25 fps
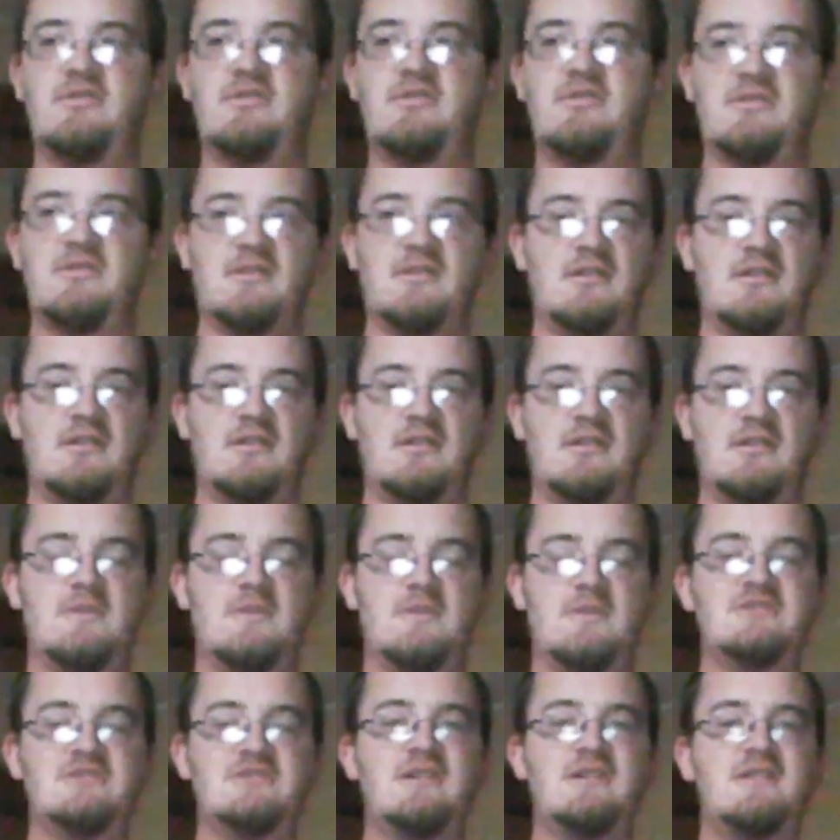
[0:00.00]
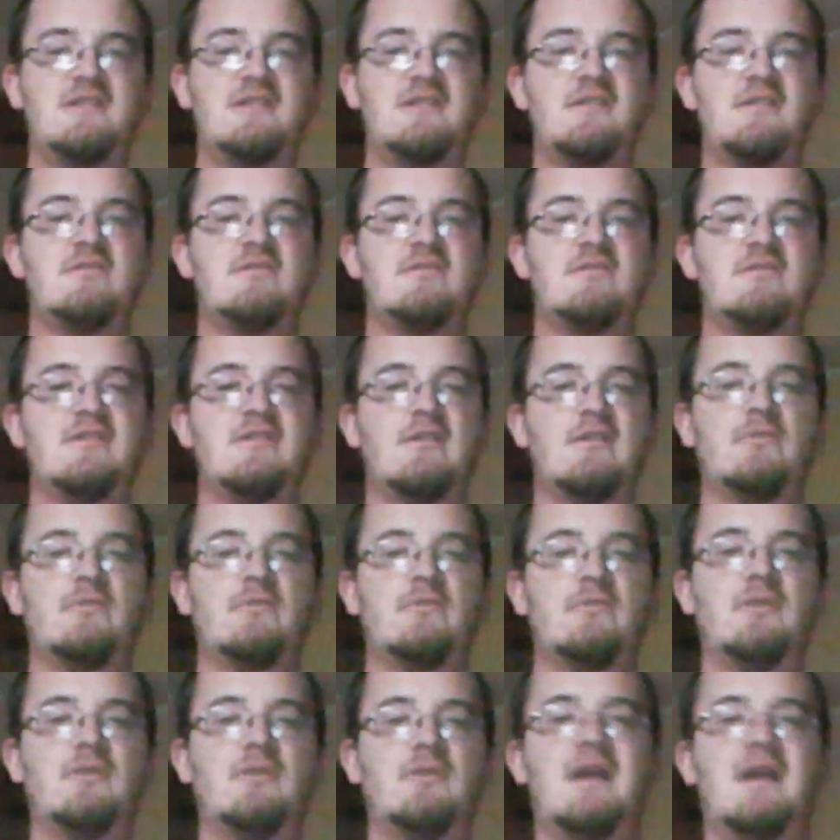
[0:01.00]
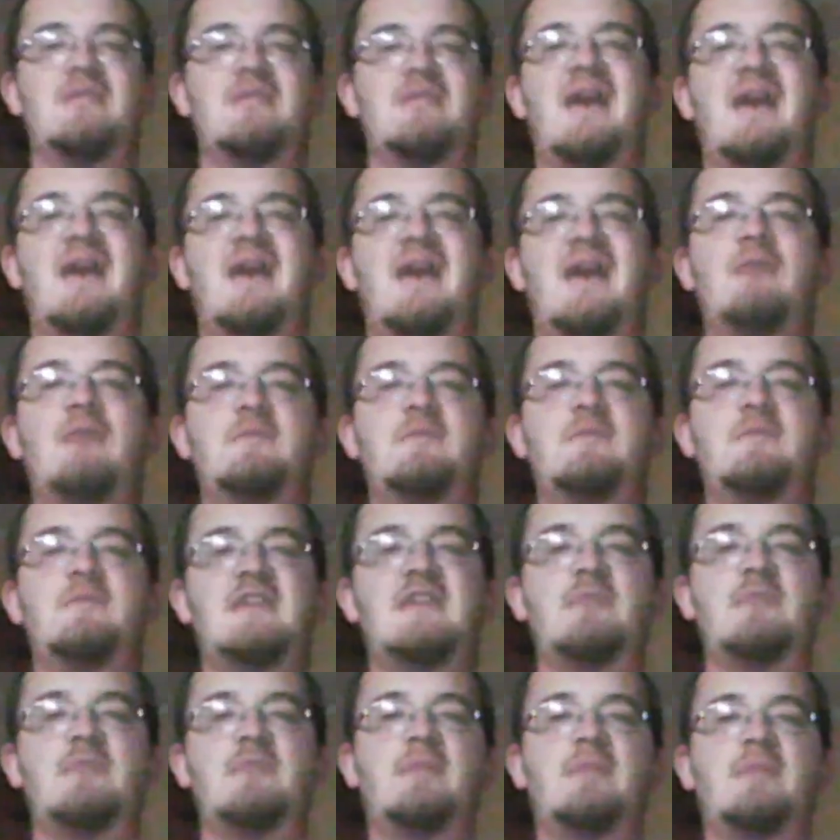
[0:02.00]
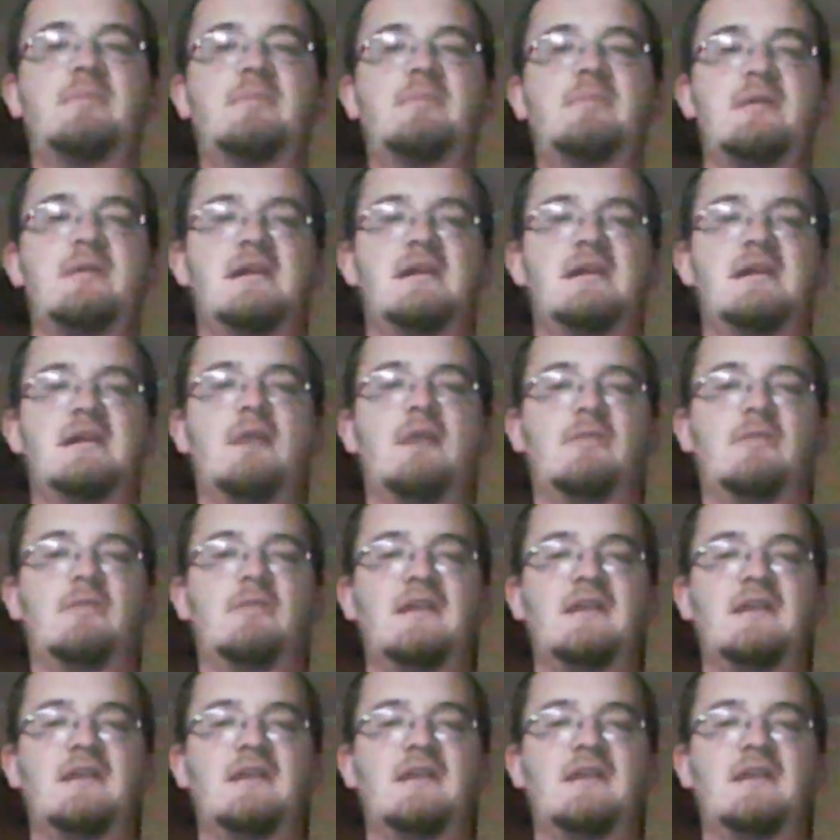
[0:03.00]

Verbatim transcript: And that would be the unpopular opinion I will link to down below in the description.